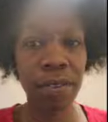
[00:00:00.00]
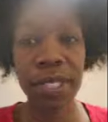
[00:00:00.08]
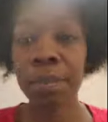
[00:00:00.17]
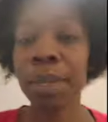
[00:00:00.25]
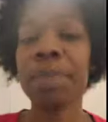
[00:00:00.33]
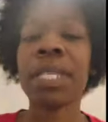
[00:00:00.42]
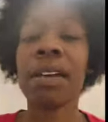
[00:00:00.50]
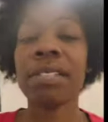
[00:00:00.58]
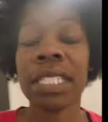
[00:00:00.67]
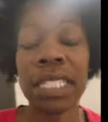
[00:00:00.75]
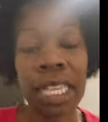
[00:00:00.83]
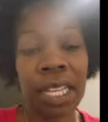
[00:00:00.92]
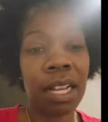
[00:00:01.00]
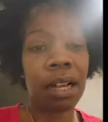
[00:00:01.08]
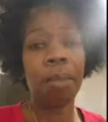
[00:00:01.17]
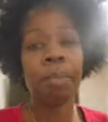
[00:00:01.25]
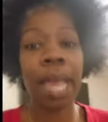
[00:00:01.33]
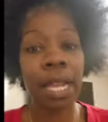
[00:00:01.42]
up to some people's house and they
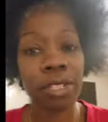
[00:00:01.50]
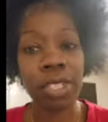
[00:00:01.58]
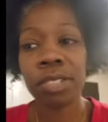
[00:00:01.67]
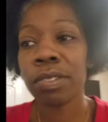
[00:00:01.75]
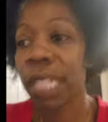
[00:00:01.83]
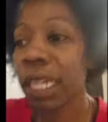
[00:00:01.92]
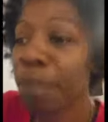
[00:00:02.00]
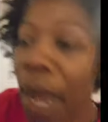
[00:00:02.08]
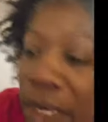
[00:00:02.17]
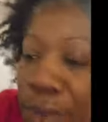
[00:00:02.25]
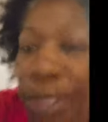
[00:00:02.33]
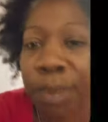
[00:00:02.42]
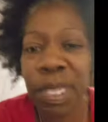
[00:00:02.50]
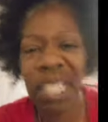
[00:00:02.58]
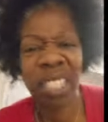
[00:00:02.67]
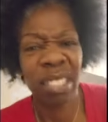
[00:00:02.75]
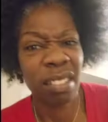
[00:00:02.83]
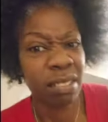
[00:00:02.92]
mattress or they box spring be
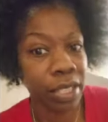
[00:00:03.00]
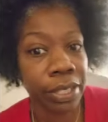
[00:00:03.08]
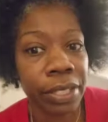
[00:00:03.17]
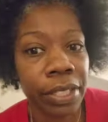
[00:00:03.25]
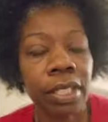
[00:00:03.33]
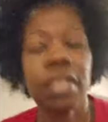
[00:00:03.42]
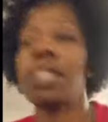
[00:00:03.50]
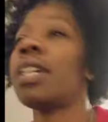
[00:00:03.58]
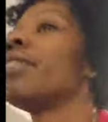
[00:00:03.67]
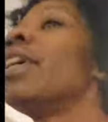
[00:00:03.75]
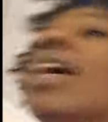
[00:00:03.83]
looking all dirty and stuff.